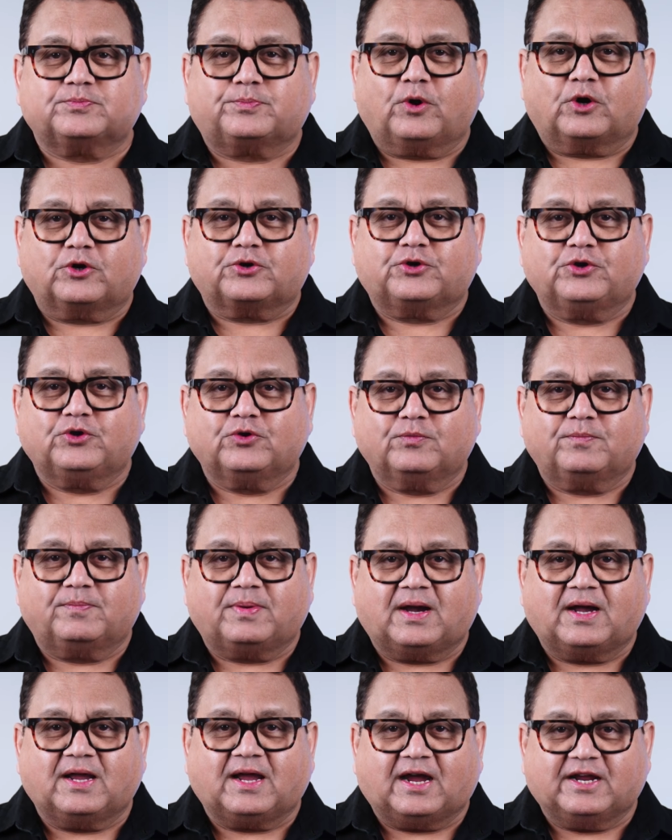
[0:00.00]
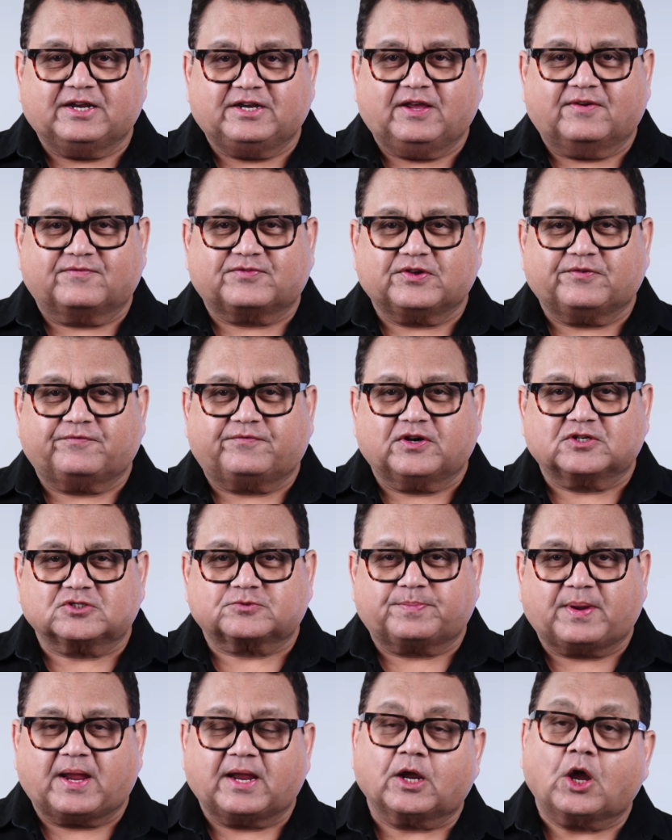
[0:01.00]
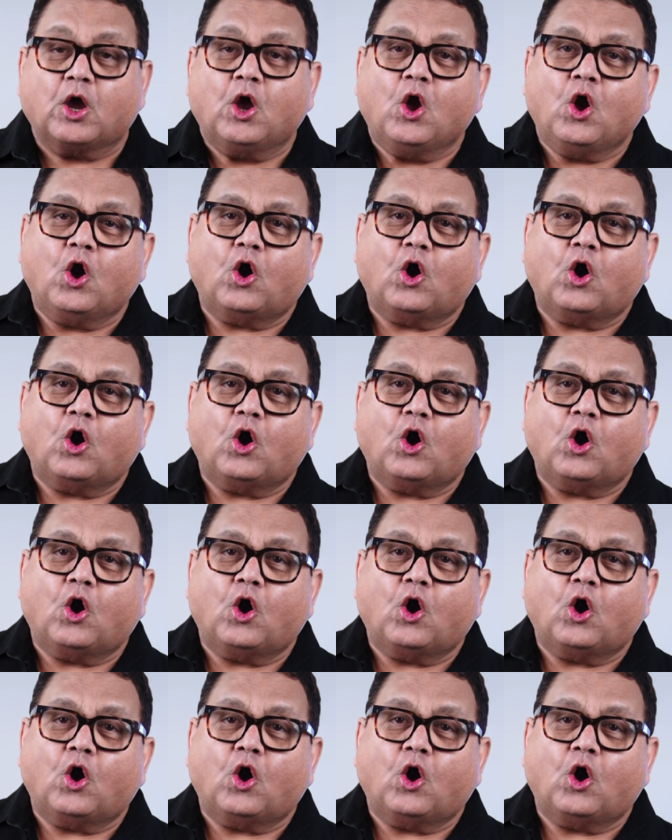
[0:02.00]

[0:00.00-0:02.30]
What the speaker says: brought to you by IDFC First Bank.